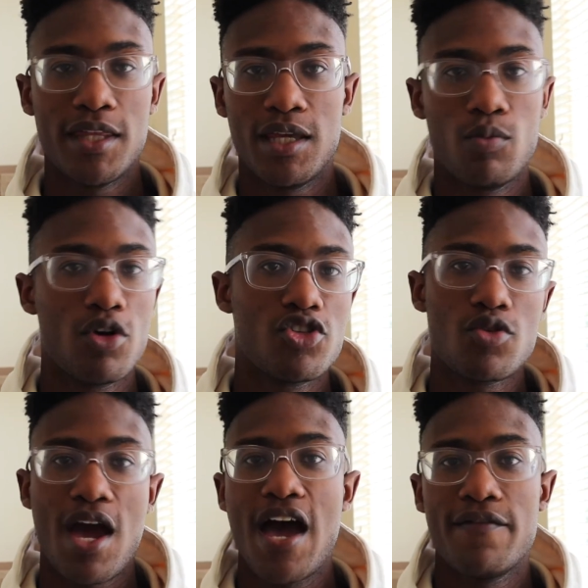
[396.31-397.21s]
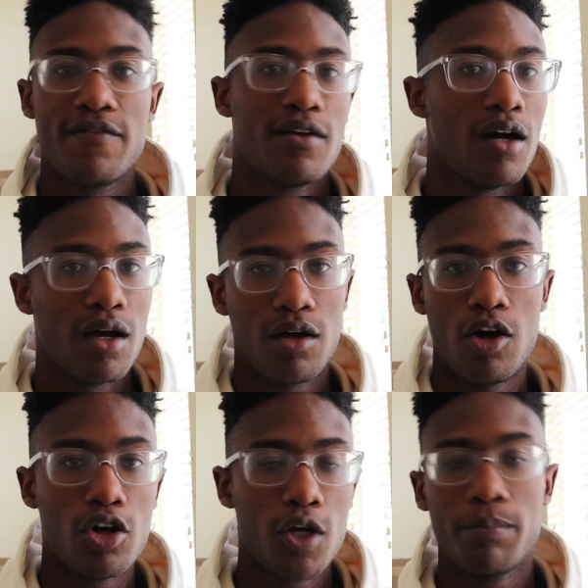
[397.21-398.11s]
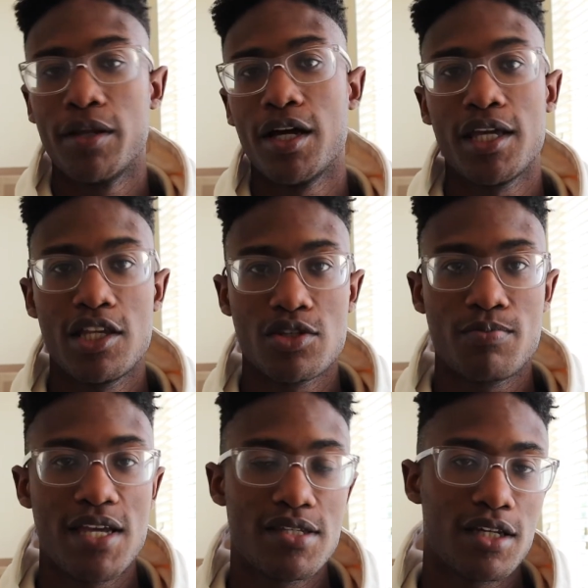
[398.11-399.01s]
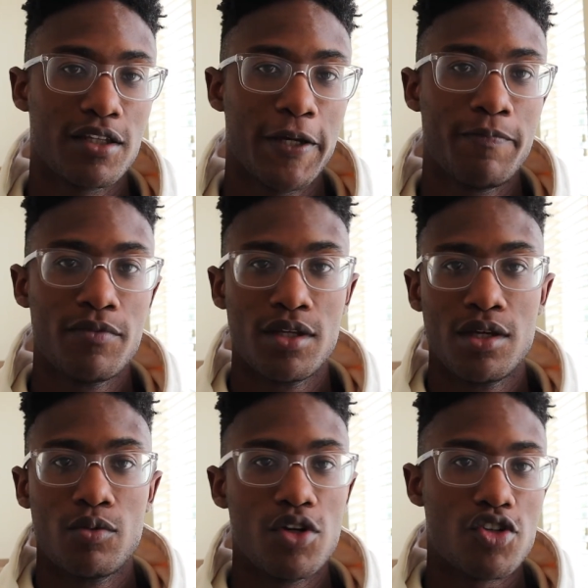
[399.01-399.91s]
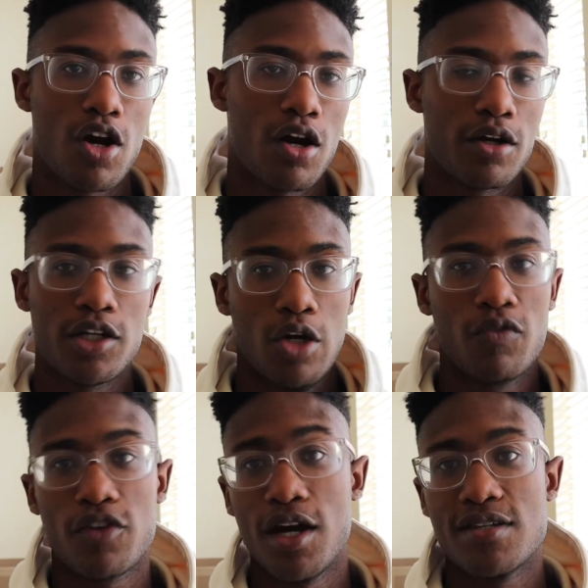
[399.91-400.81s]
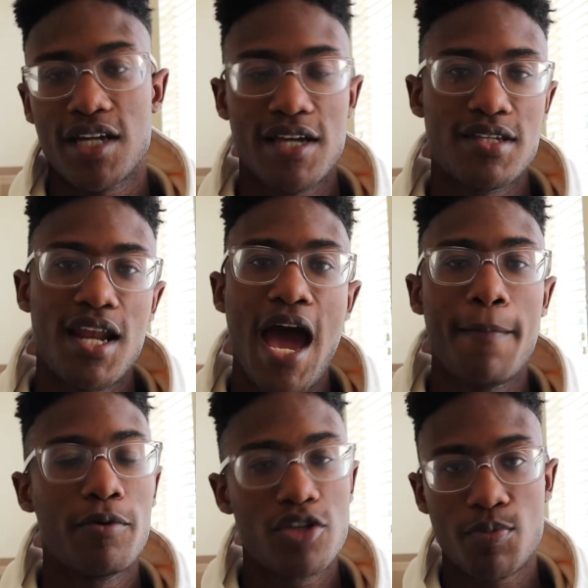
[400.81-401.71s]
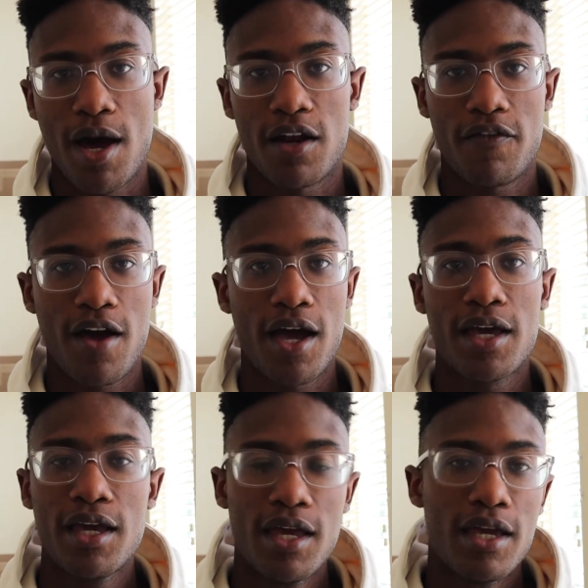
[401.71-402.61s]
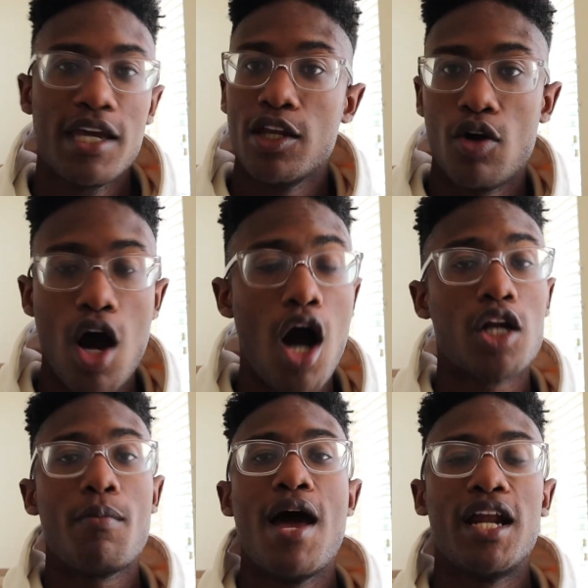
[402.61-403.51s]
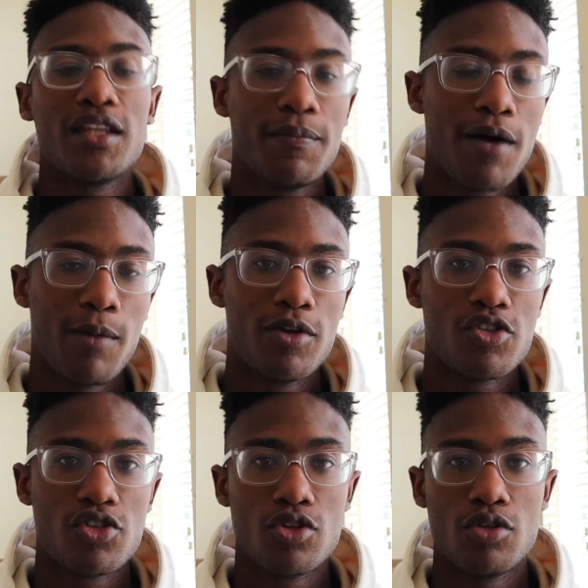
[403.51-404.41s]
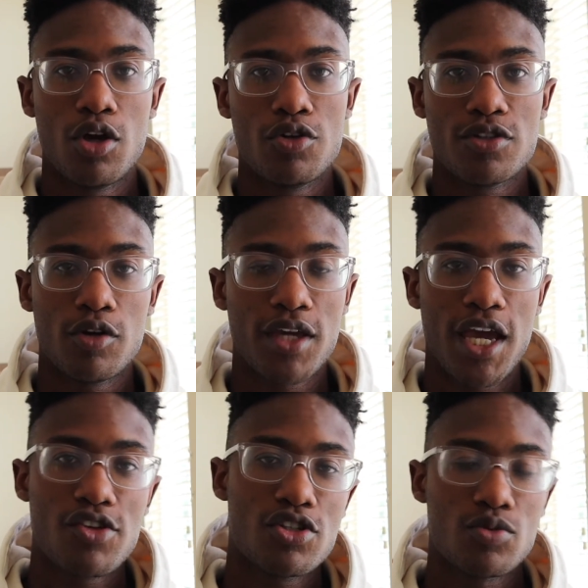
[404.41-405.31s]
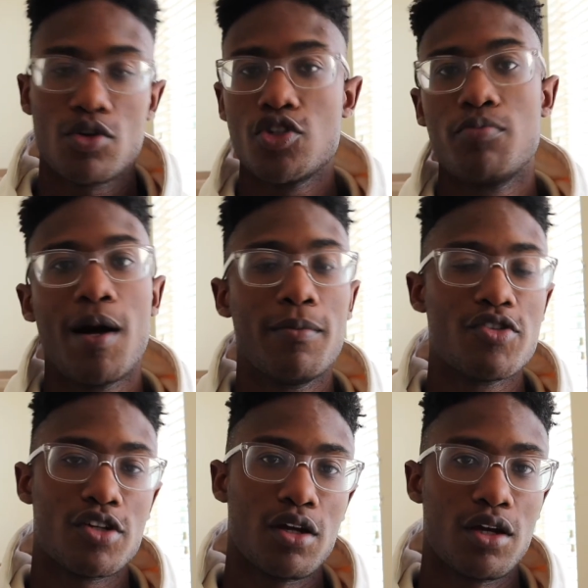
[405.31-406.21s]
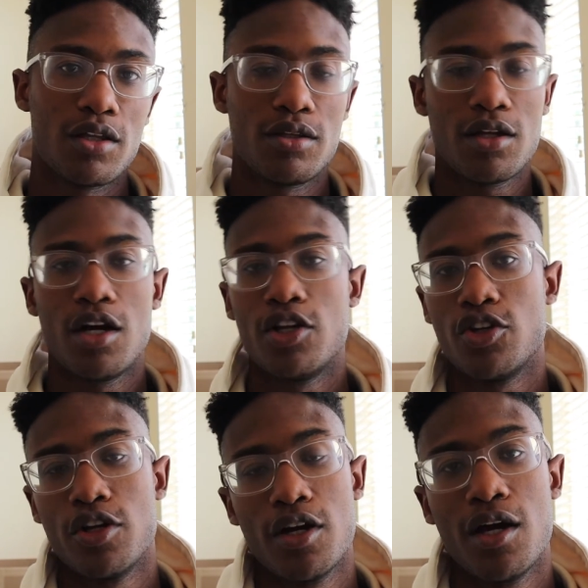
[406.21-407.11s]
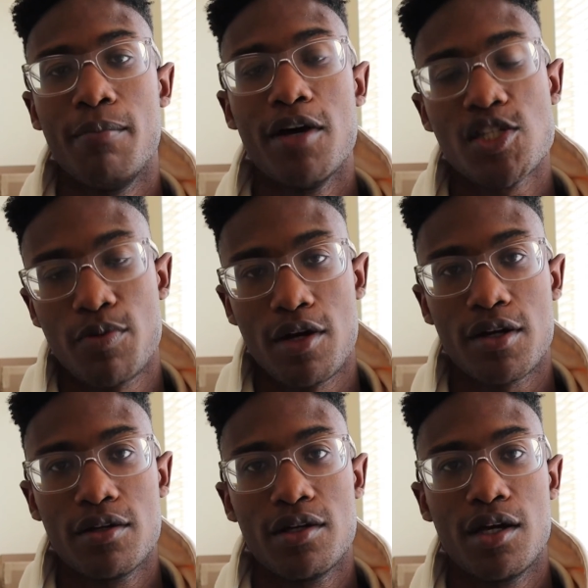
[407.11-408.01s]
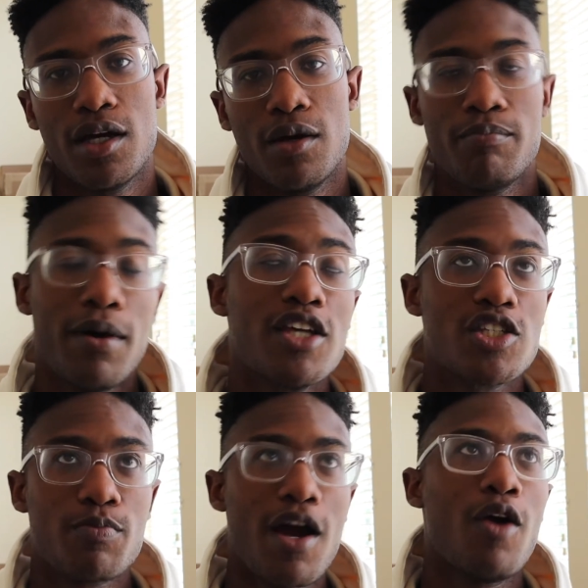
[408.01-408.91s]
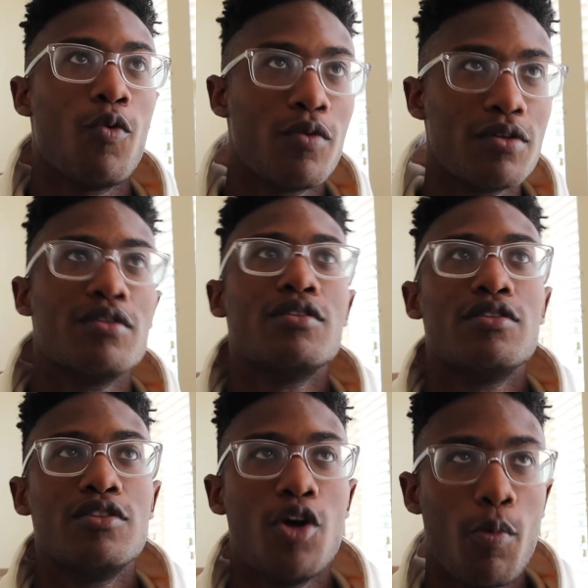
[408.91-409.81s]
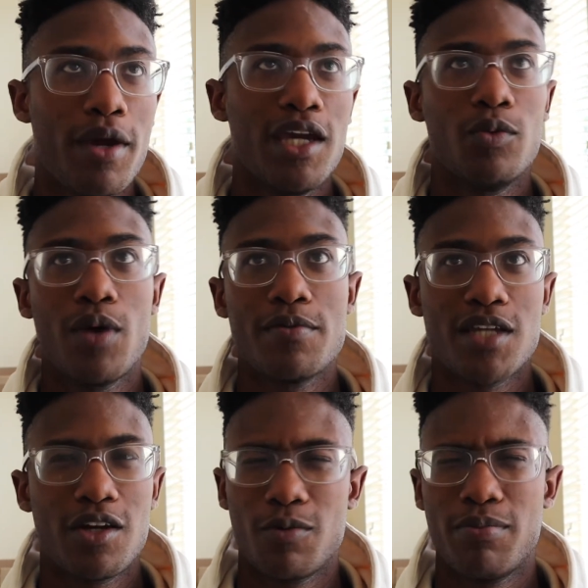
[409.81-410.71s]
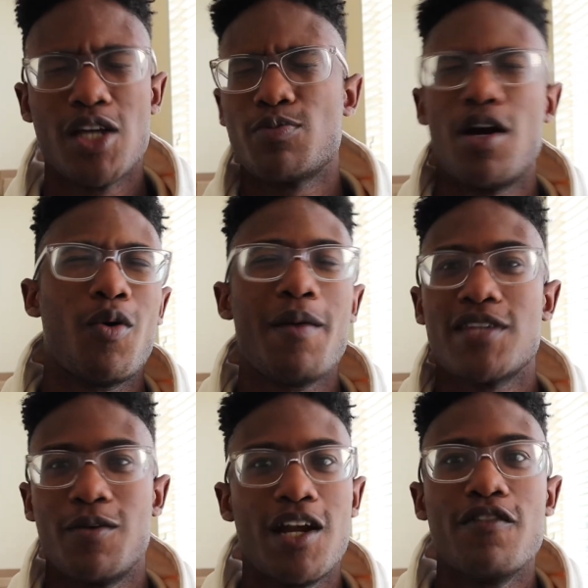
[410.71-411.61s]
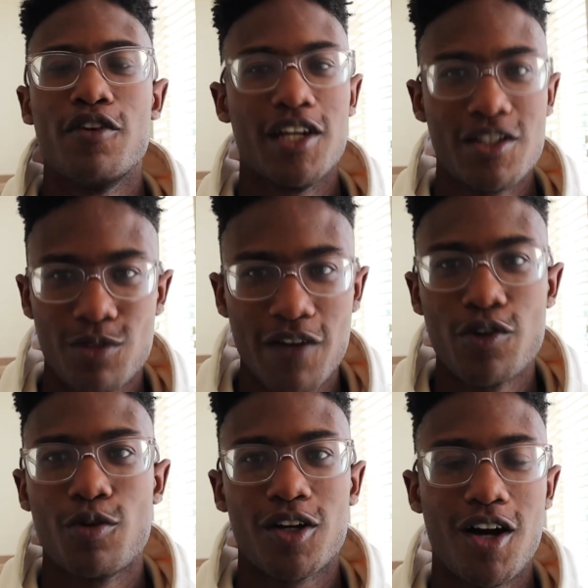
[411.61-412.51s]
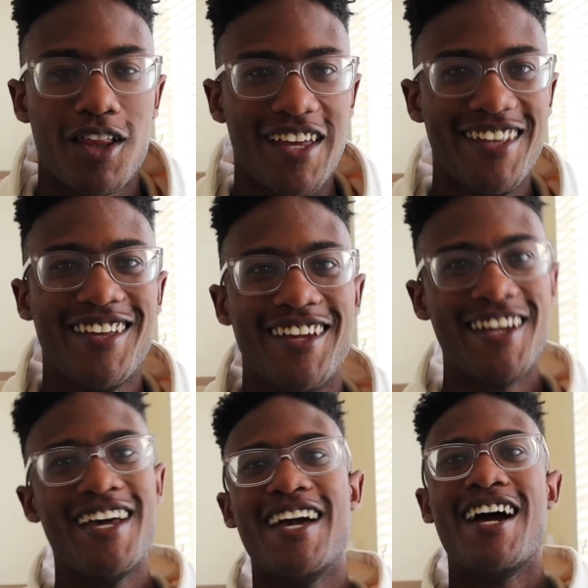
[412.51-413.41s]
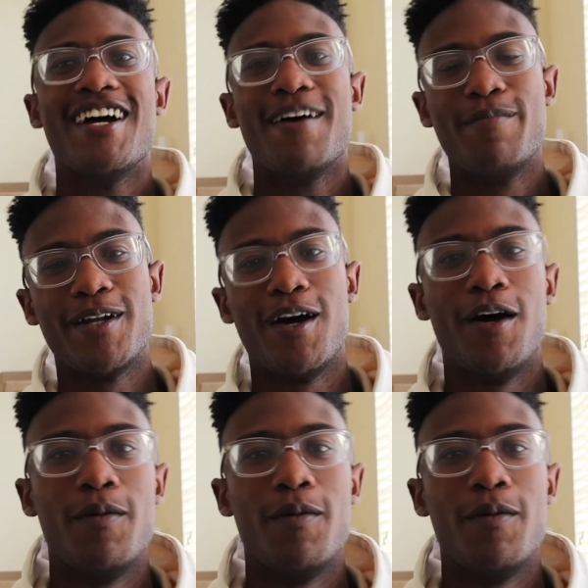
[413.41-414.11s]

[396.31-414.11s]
And then once you have all your plugins, basically, which are for us, like I said, Apple and Spotify, it'll automatically publish to those locations once you publish it on your Buzzsprout domain website or Buzzsprout website, whatever it is, whatever you want to call it. But